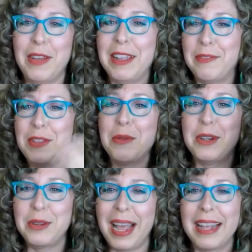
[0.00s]
if you
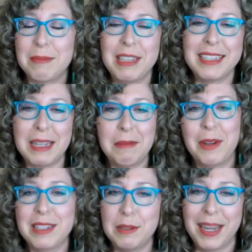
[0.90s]
were to ask me the same mm-hmm.
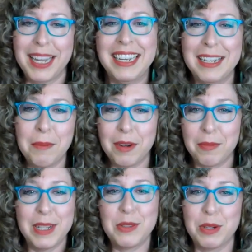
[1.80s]
question about any number of
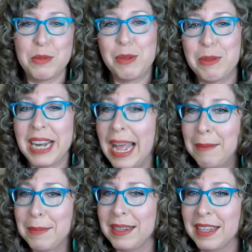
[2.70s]
my stories, what would have
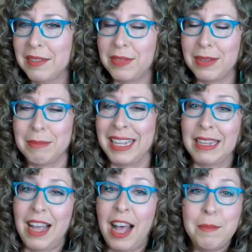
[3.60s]
happened if? I'm
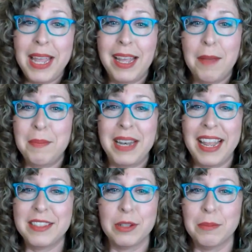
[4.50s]
like, I'll make up an
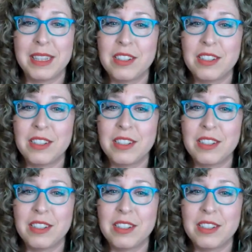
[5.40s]
answer, but there's